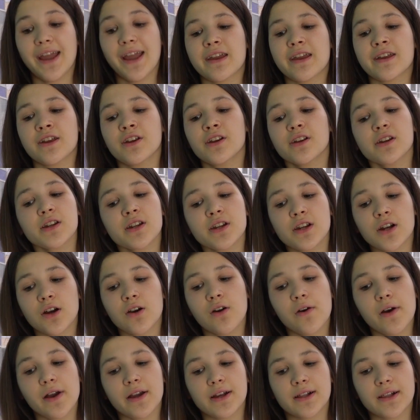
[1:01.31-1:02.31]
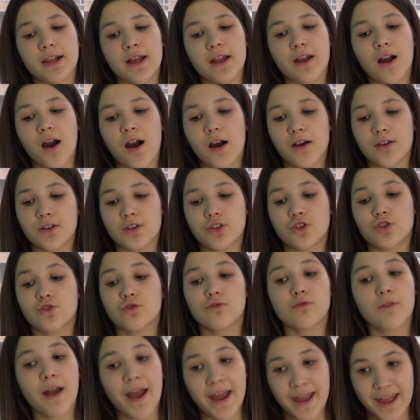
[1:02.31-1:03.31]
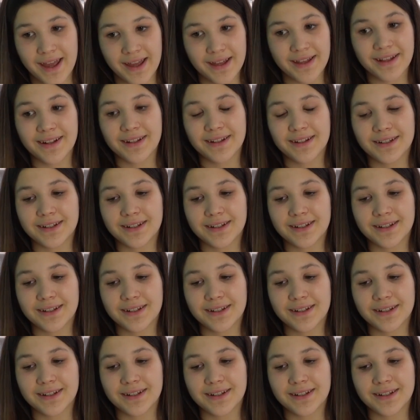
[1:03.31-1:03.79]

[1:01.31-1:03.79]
You're going to go and click on try it.